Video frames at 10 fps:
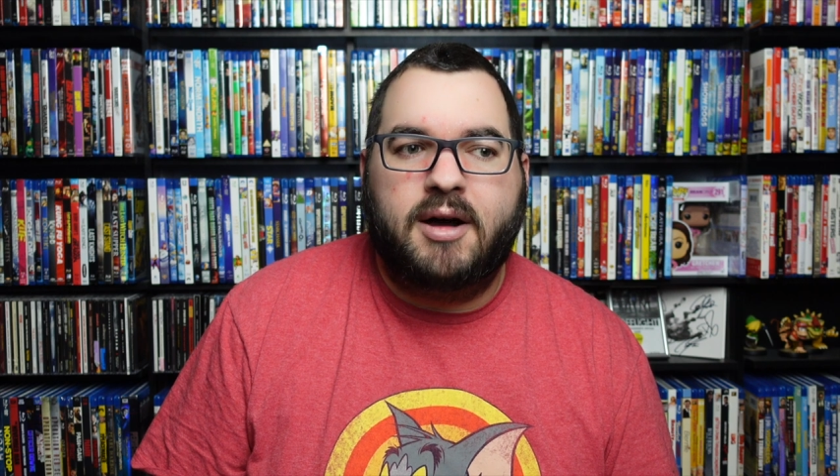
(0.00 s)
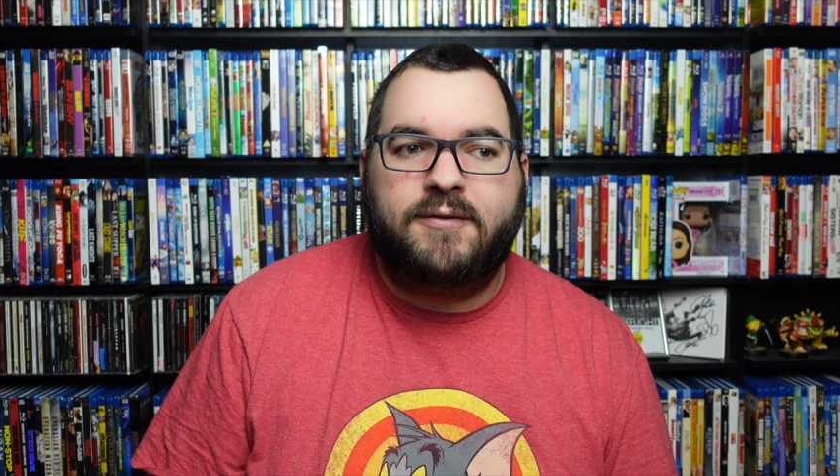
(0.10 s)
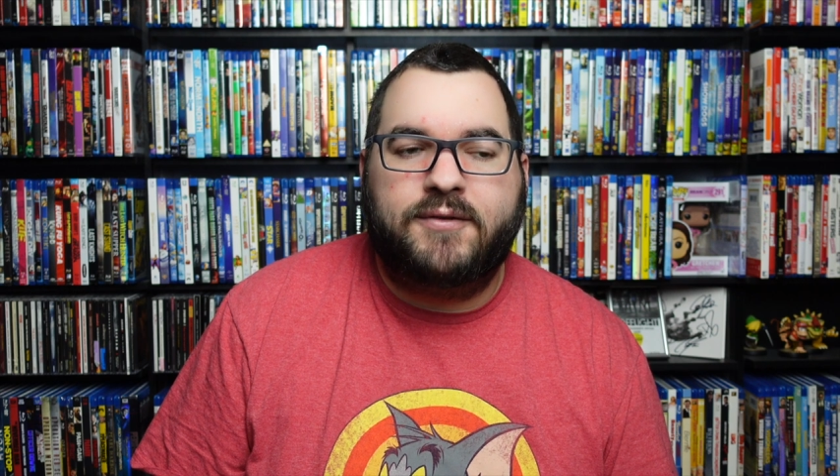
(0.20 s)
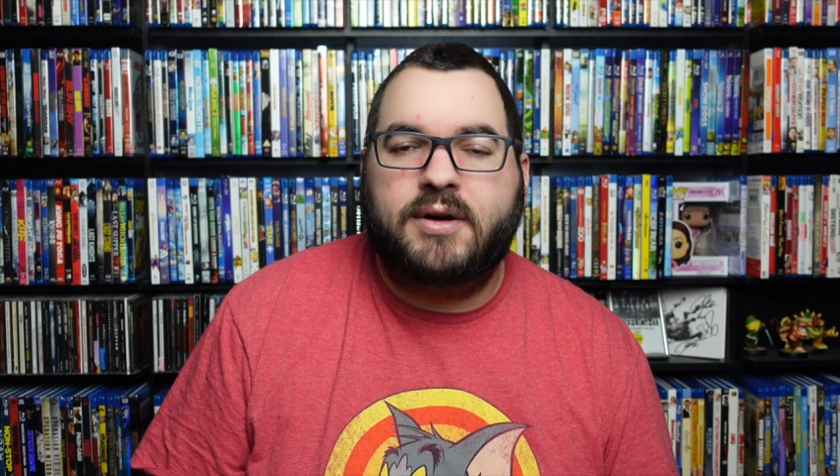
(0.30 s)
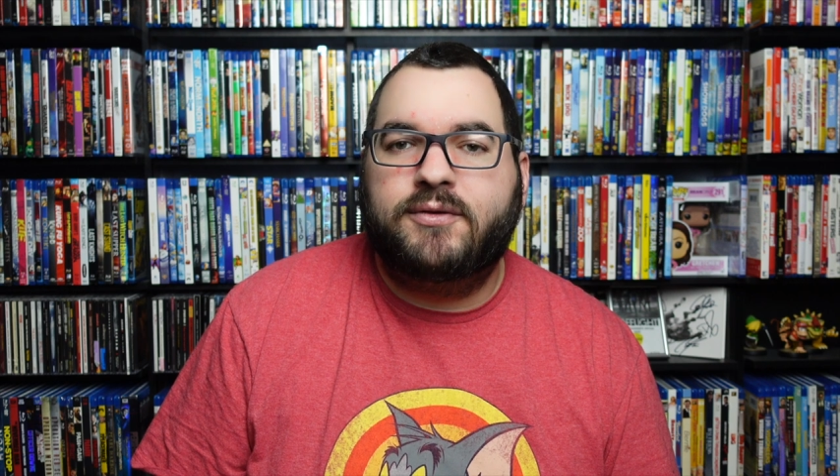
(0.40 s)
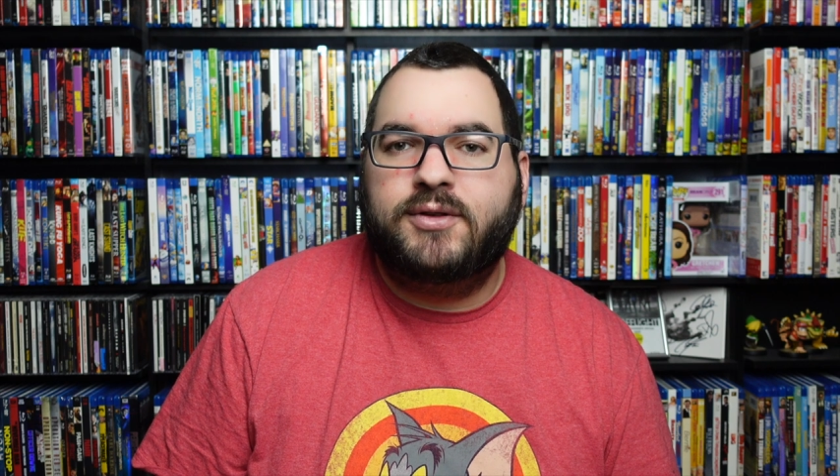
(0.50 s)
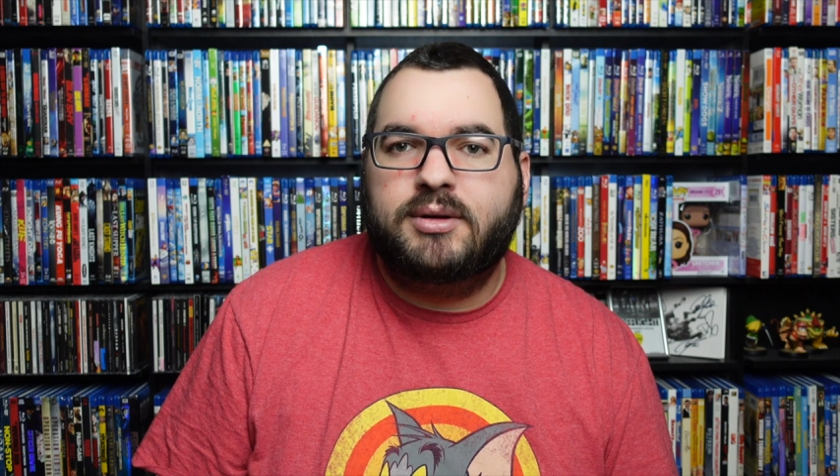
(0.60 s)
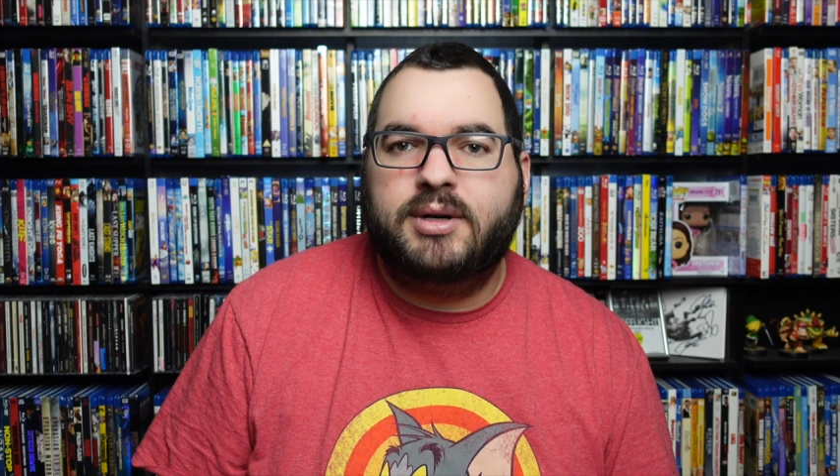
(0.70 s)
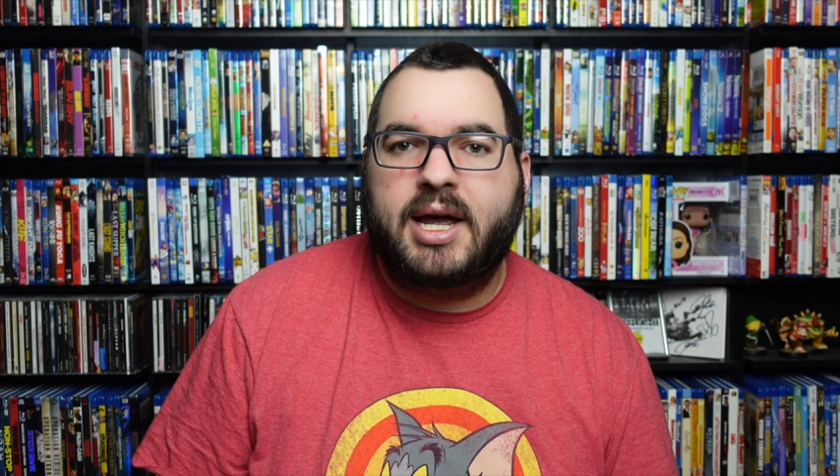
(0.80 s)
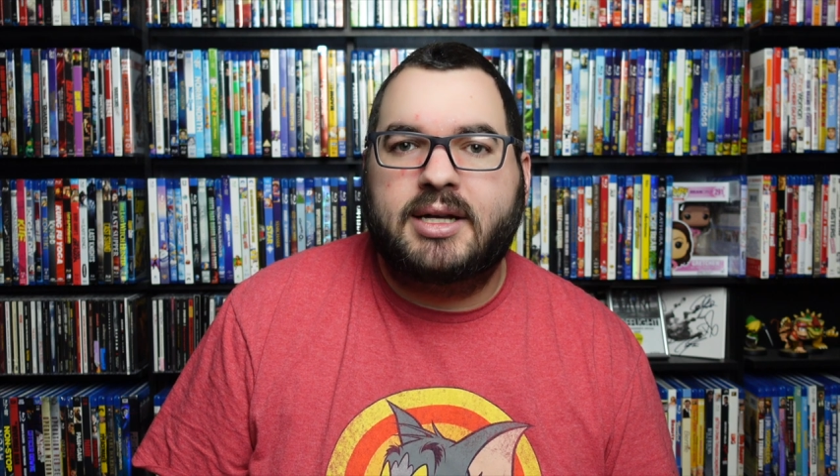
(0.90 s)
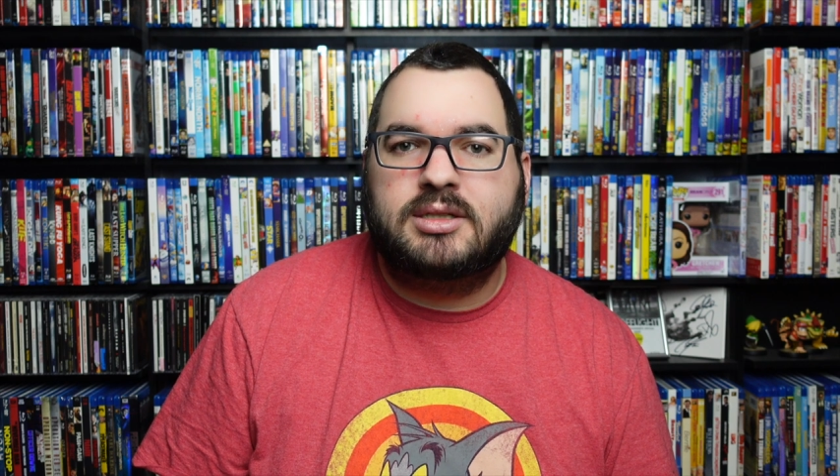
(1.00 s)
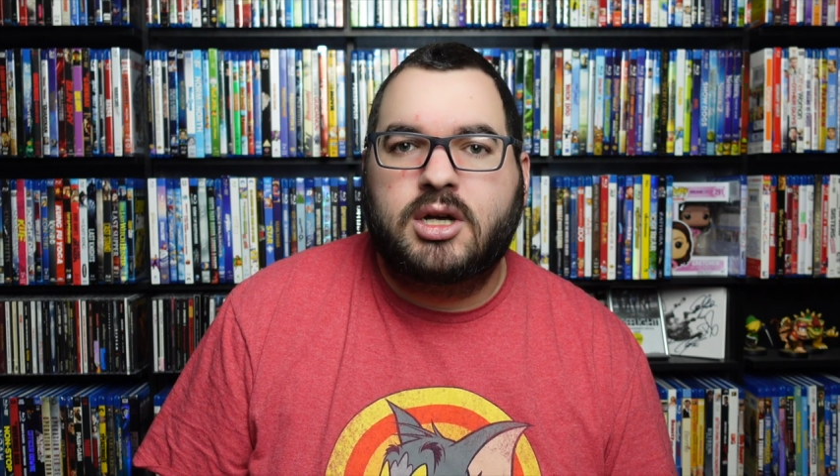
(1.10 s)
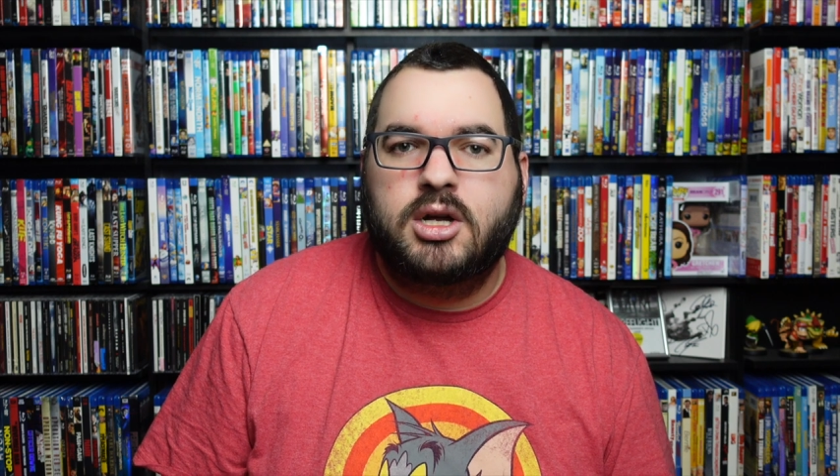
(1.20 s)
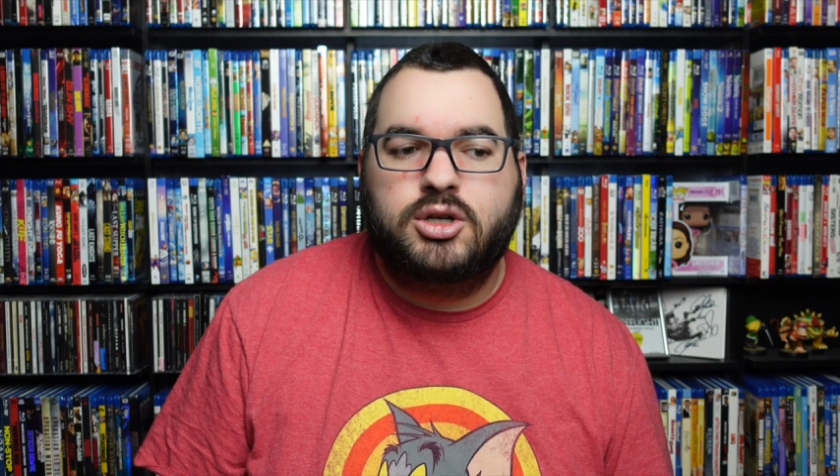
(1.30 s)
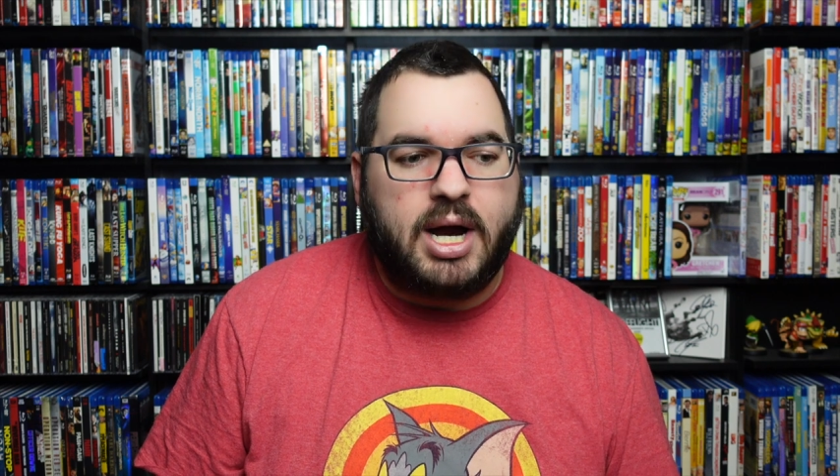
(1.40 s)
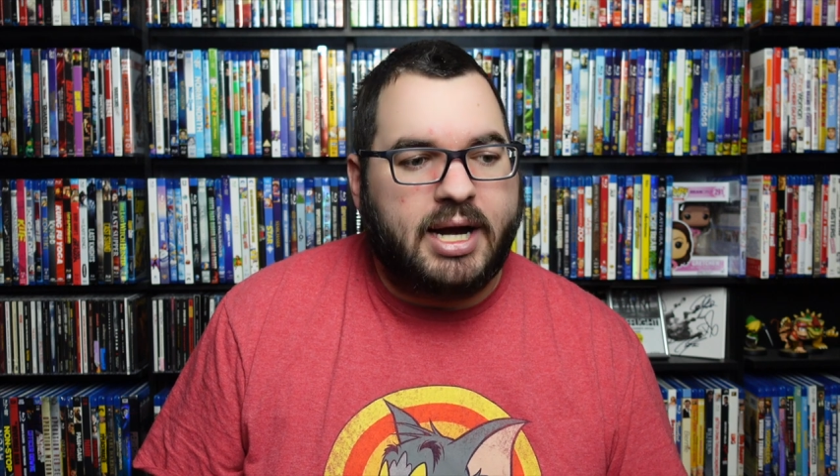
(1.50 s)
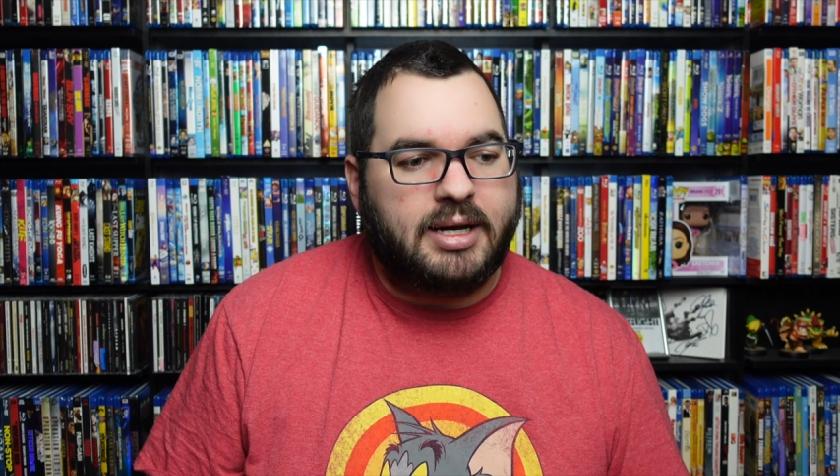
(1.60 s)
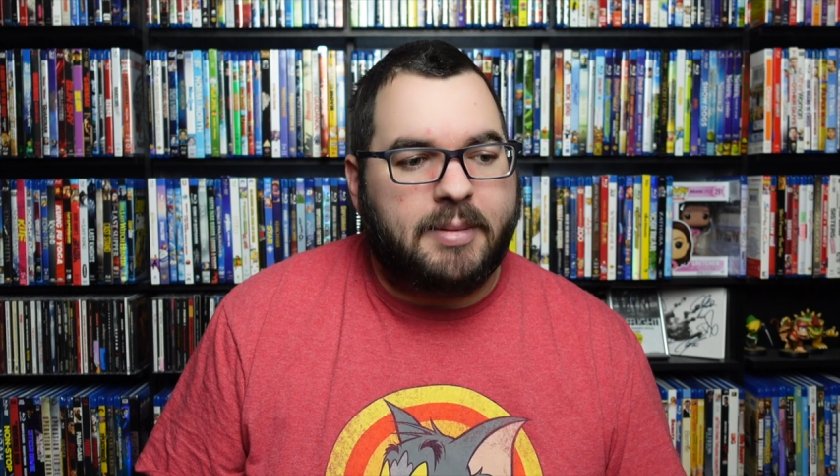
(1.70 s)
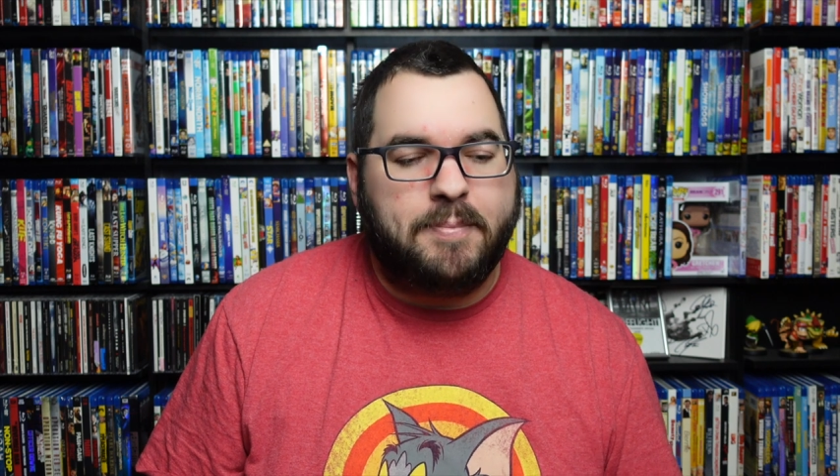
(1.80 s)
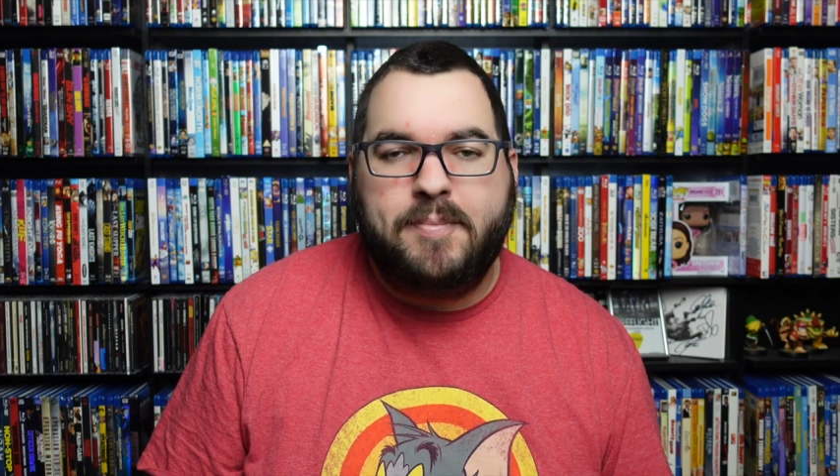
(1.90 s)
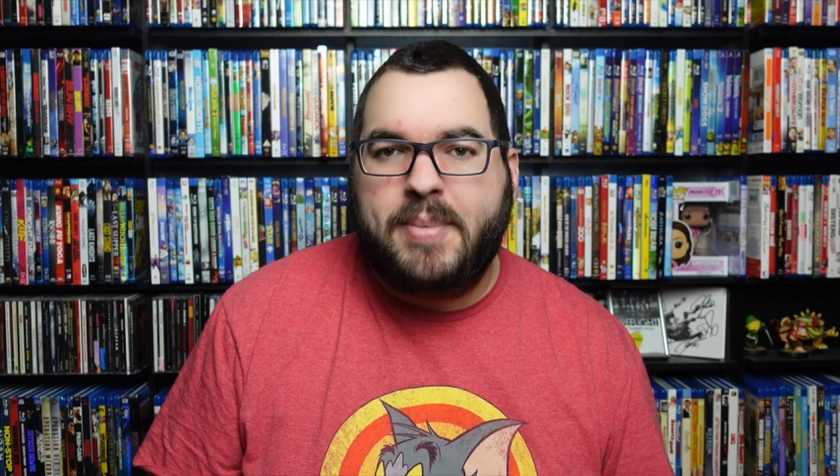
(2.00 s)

a fun few days trying to